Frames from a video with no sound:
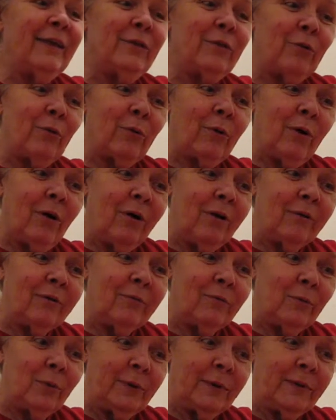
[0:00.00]
So
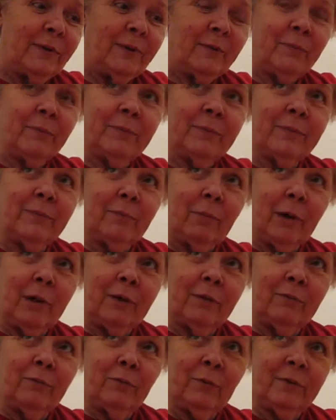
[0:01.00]
Carl won the
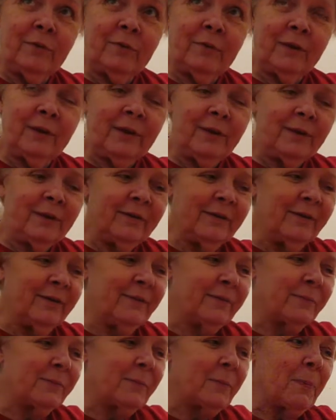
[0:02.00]
bottle of whiskey,
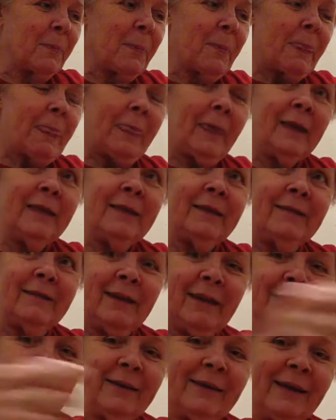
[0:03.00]
and he
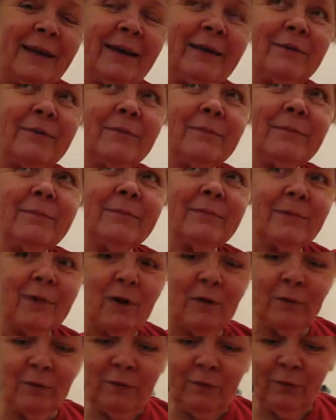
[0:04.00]
set it down
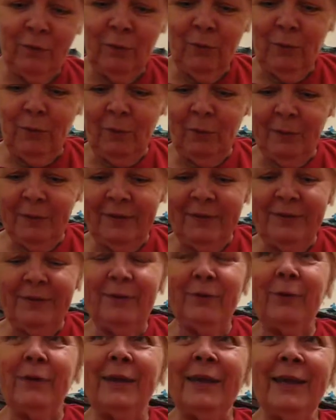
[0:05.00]
on the floor
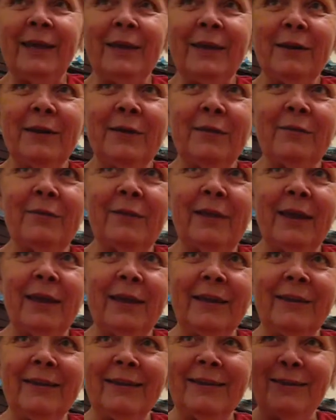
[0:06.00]
between he and his
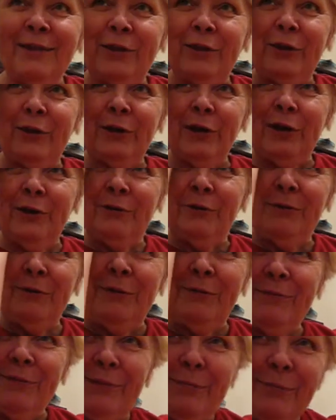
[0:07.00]
date, and she knocked it
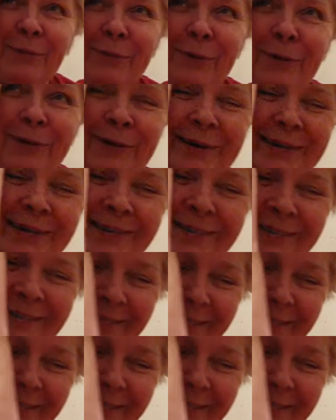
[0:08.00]
over and broke it.